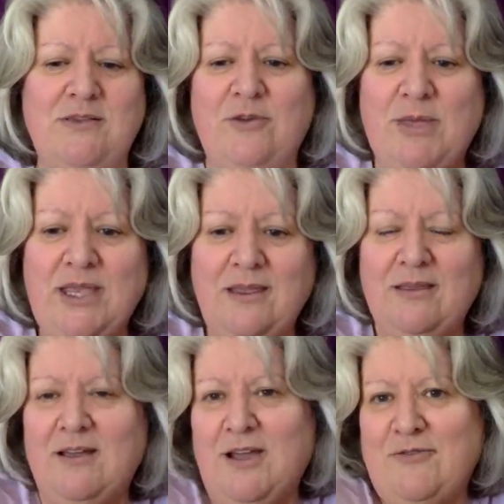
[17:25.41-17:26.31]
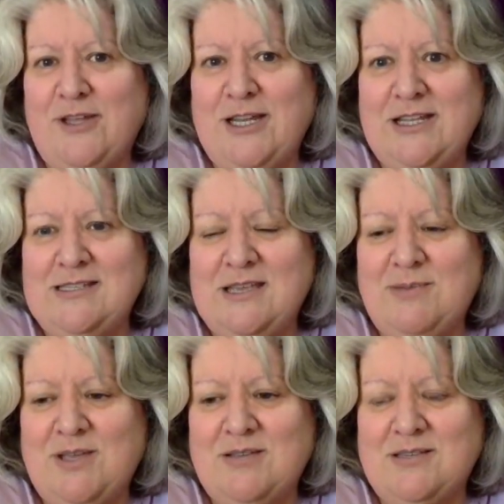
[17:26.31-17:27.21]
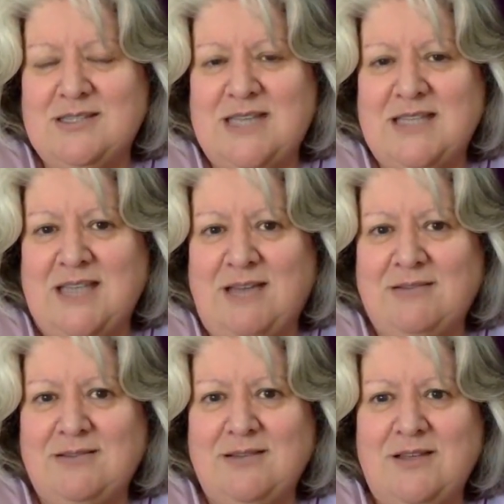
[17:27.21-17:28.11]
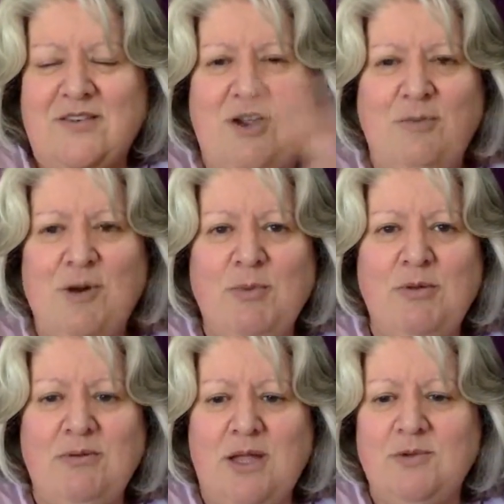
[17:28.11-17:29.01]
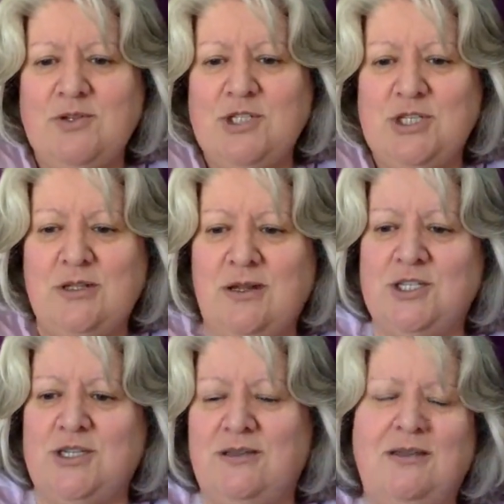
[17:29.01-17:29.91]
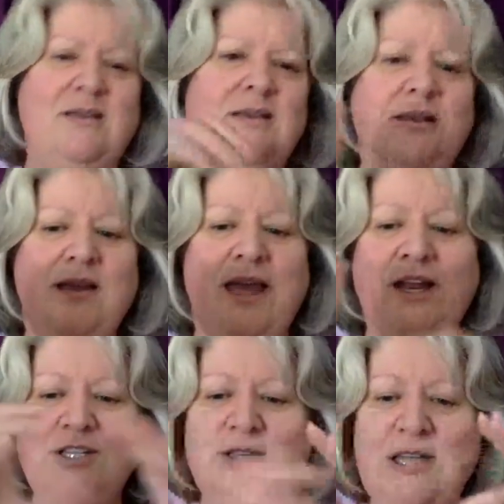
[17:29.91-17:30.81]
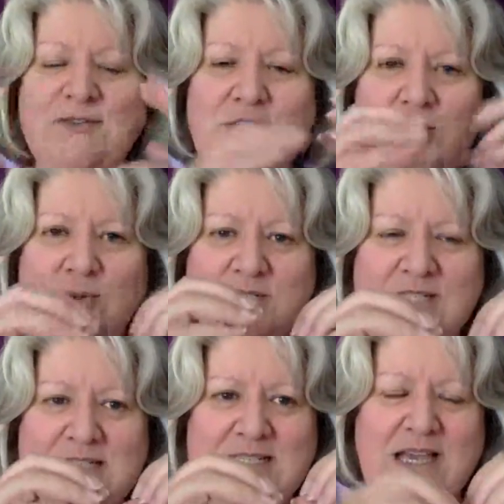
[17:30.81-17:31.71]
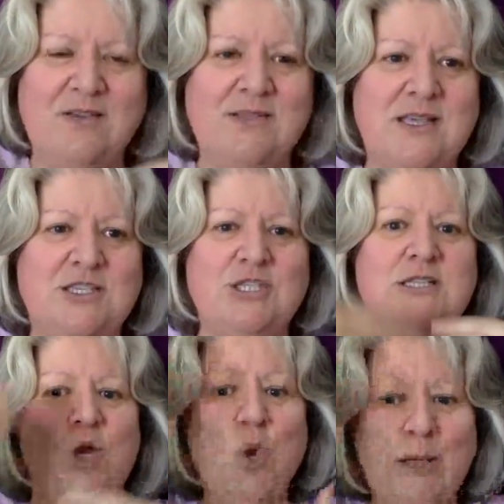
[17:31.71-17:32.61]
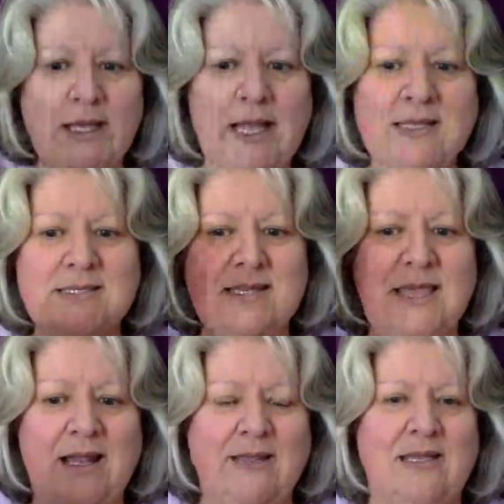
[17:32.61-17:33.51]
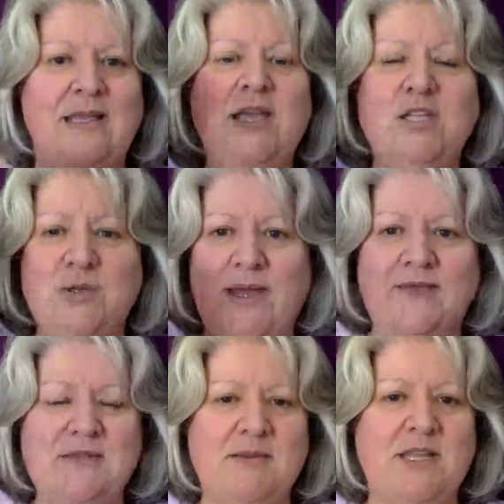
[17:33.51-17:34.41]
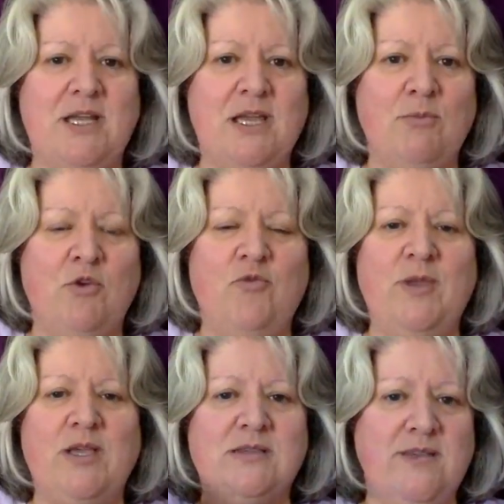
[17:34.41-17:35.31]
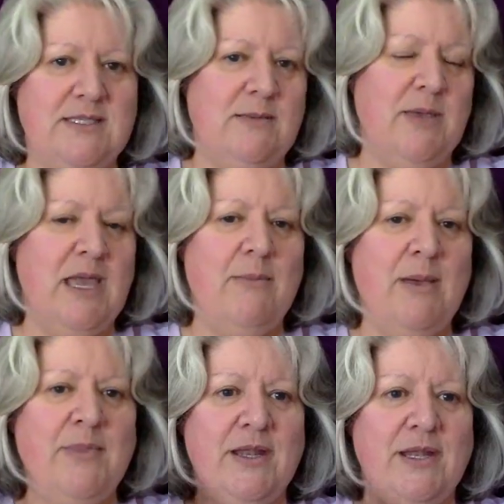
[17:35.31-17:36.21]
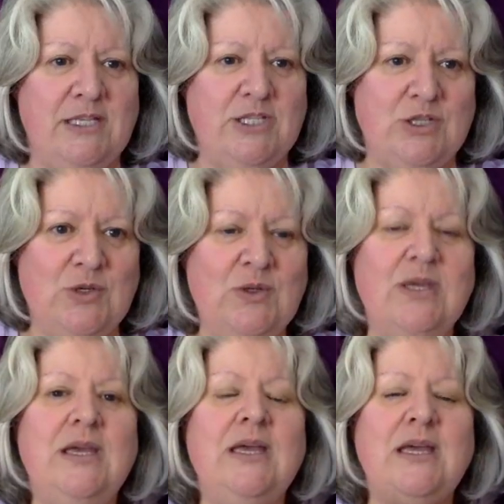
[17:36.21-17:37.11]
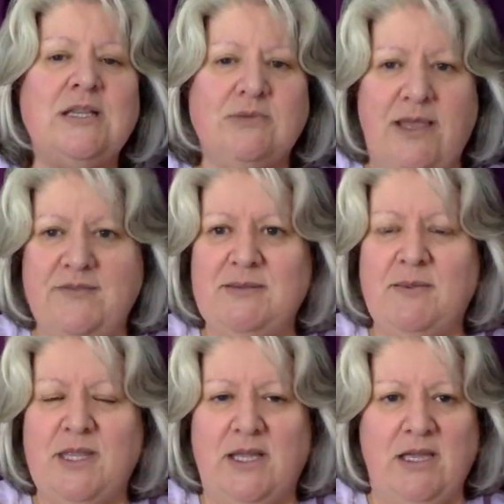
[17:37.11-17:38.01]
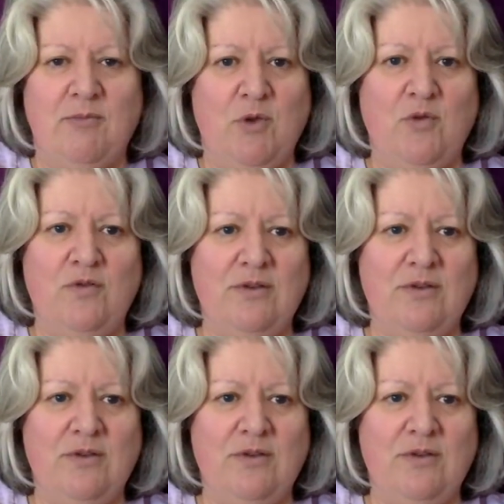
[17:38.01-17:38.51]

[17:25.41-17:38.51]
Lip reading: For me, I find it easier because it stands out. I've got purple, I'm doing genealogy, and I don't have to go into the details. It's just a quick glance at the calendar. Do I have something that I can move because I've had something come up that I need to do? Do I have something that I can move?